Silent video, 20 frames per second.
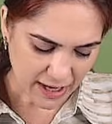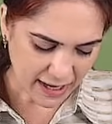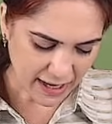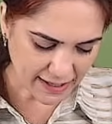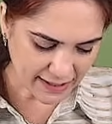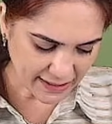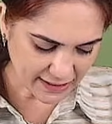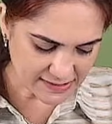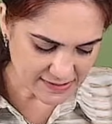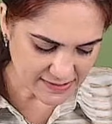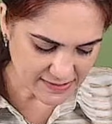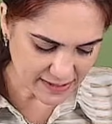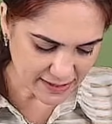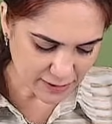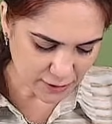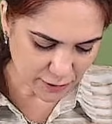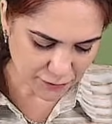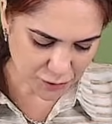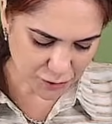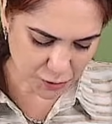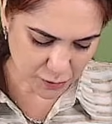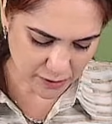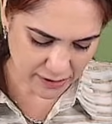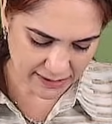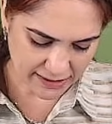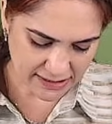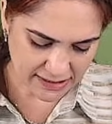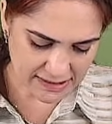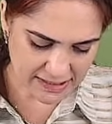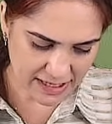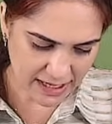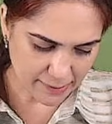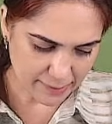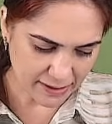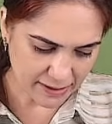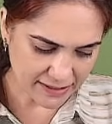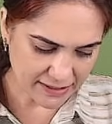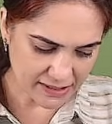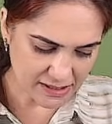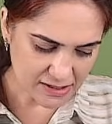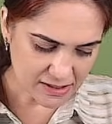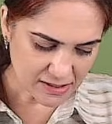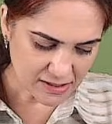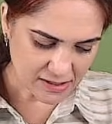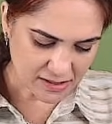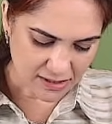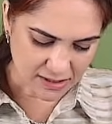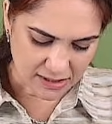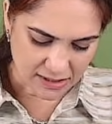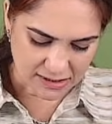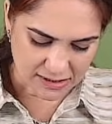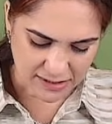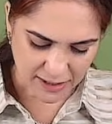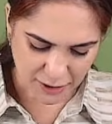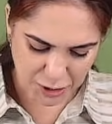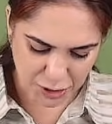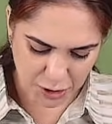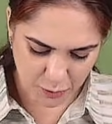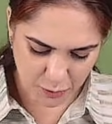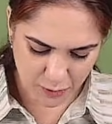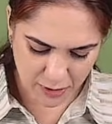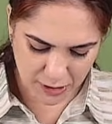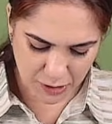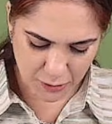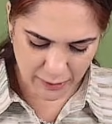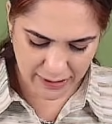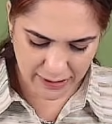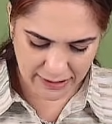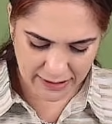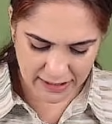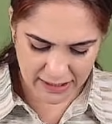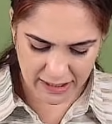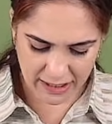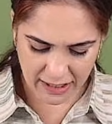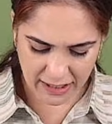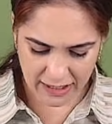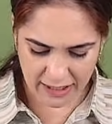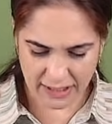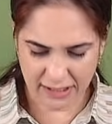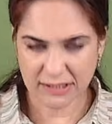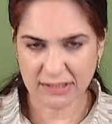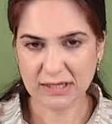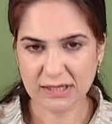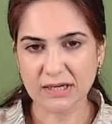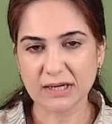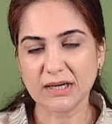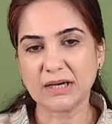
and extent of surety's liability, section 128.